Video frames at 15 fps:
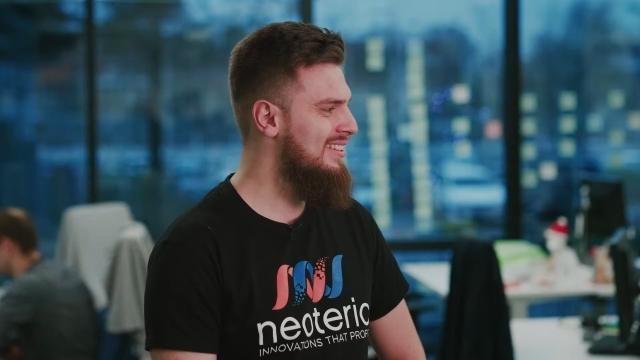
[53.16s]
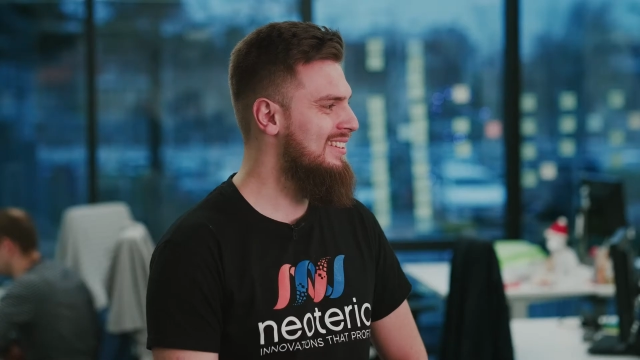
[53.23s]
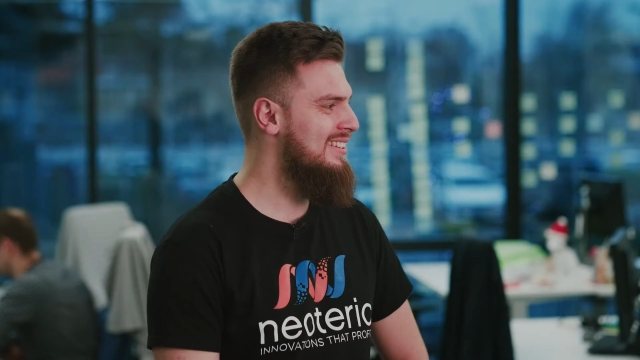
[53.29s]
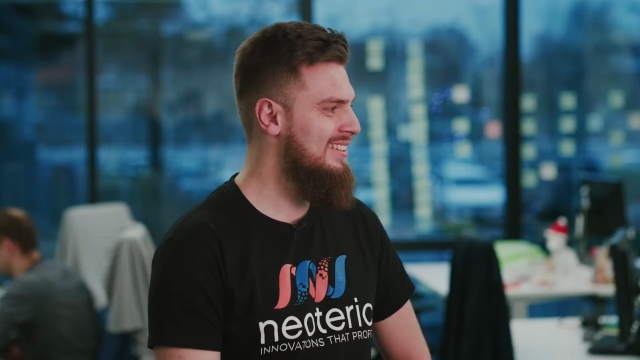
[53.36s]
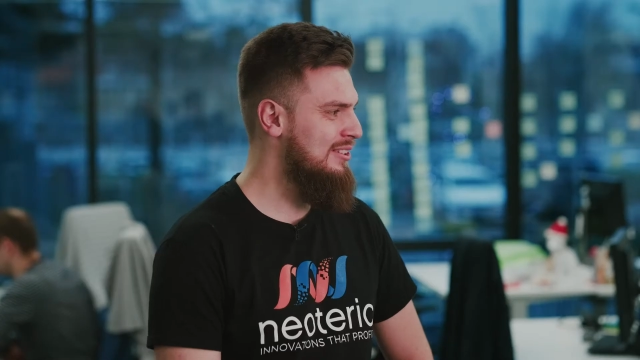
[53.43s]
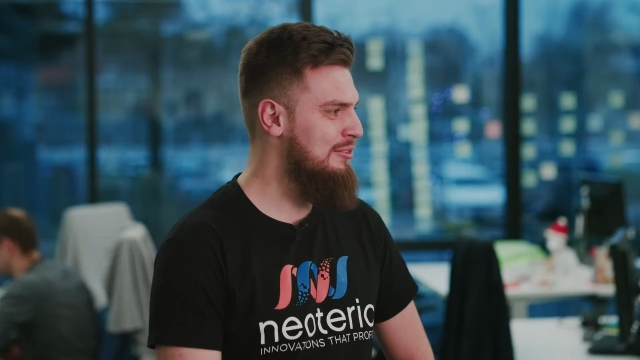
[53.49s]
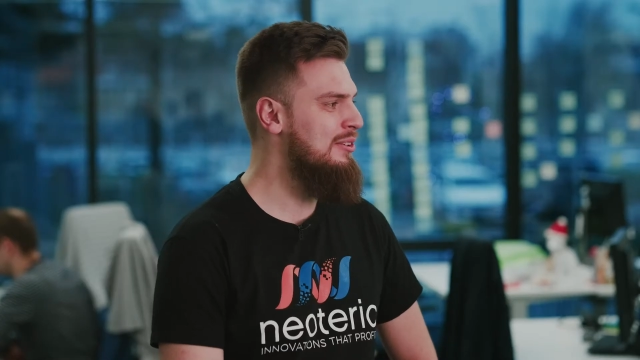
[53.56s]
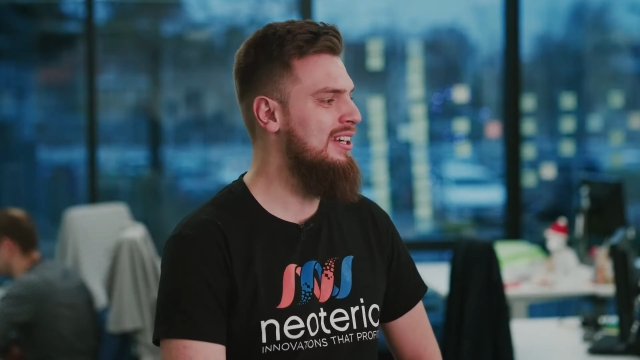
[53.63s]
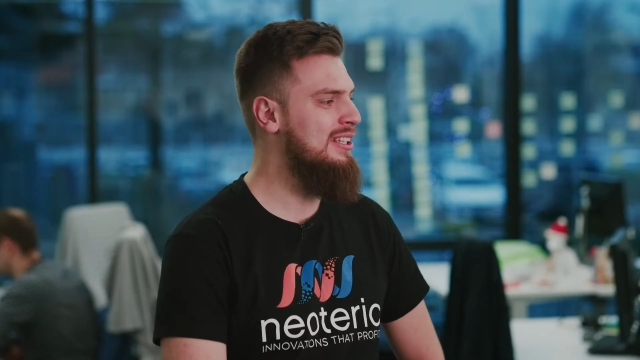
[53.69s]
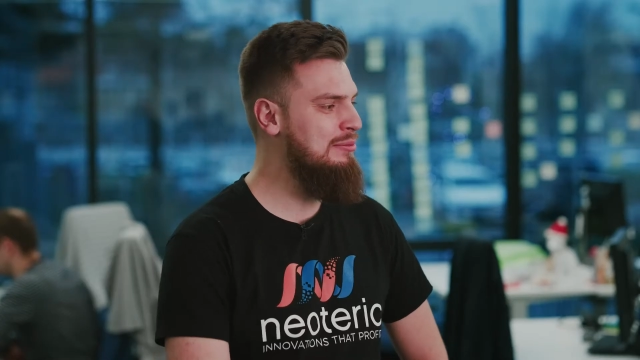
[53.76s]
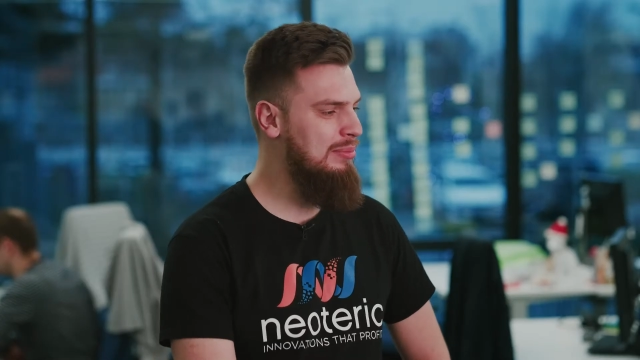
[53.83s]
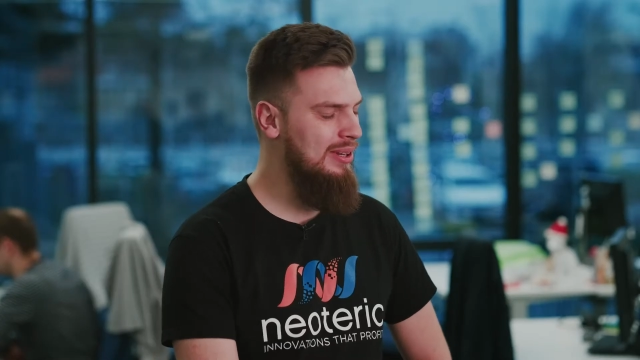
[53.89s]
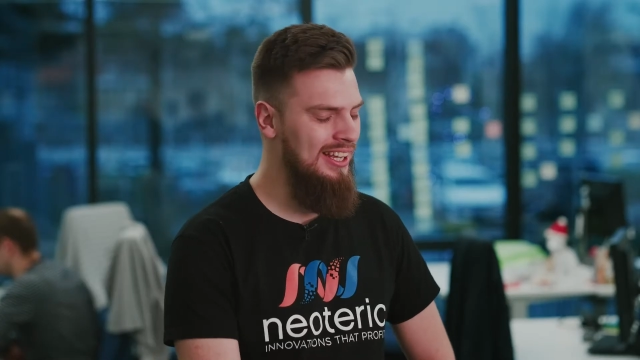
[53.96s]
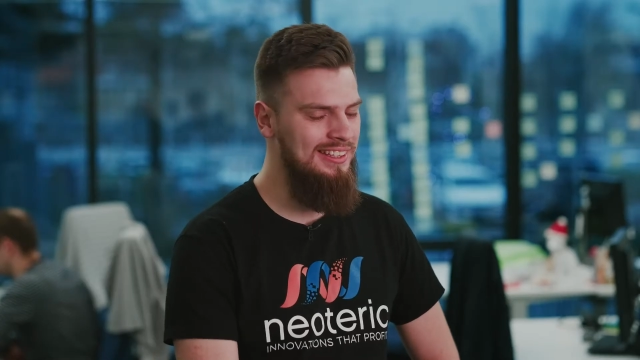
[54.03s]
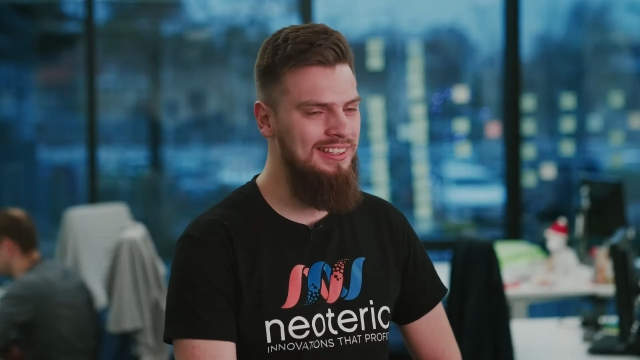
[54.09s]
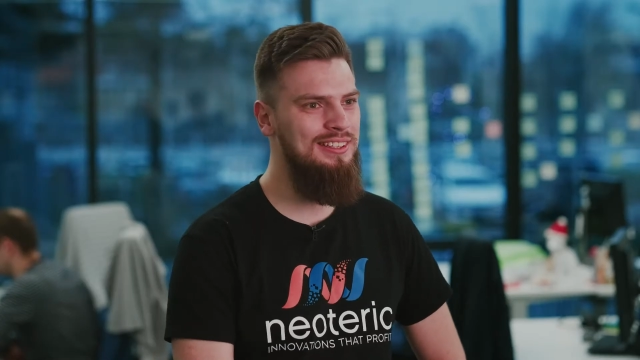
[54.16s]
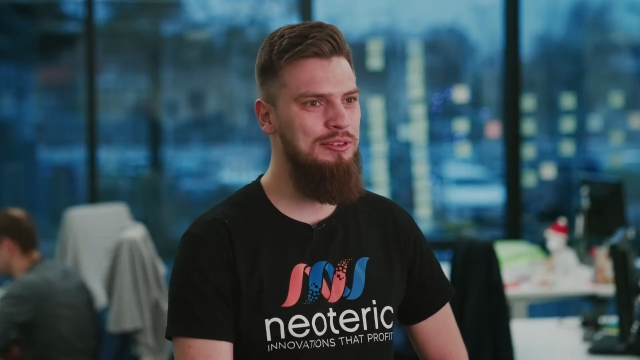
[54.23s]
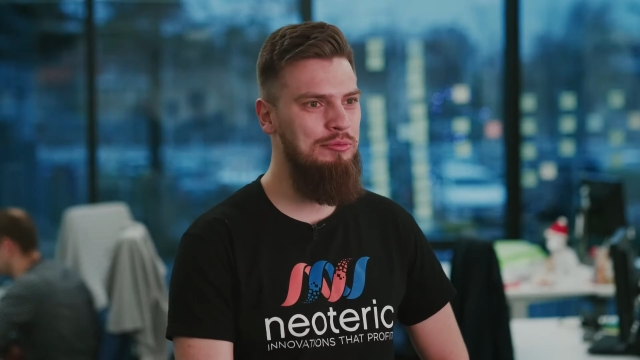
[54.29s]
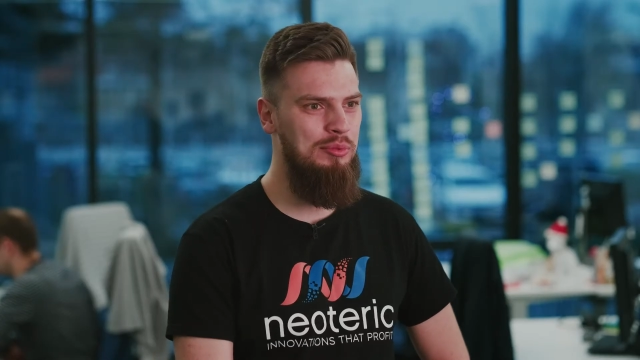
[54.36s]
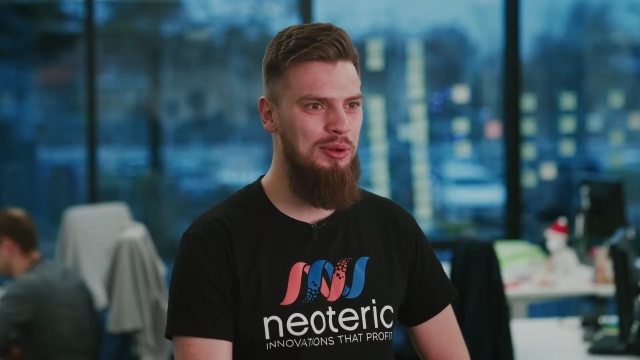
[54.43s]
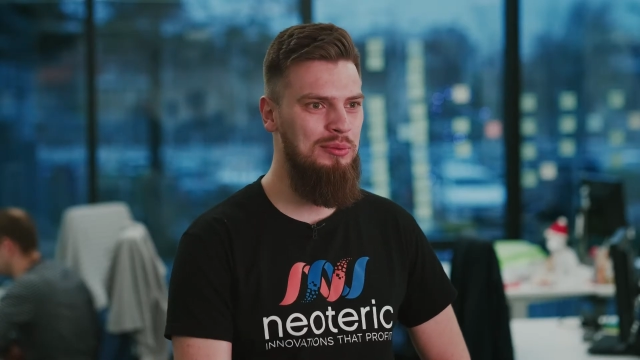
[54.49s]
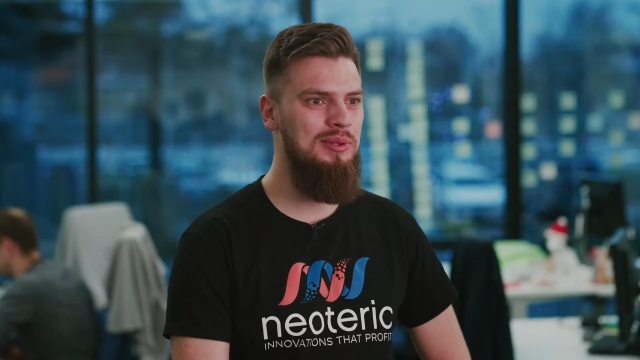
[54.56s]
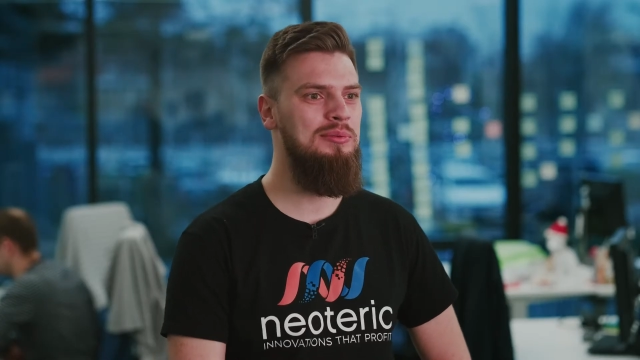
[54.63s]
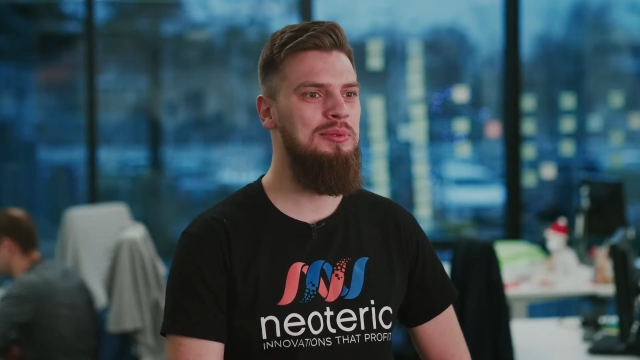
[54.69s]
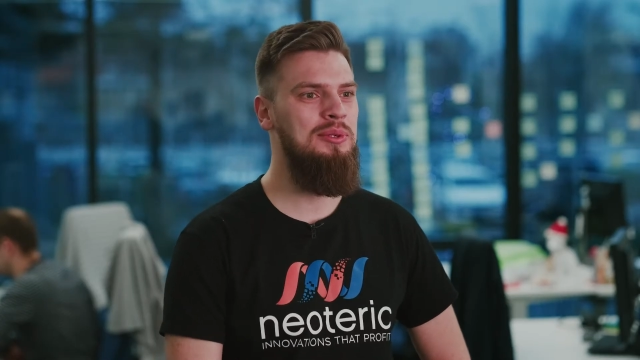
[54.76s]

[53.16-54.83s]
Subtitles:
So explaining the problem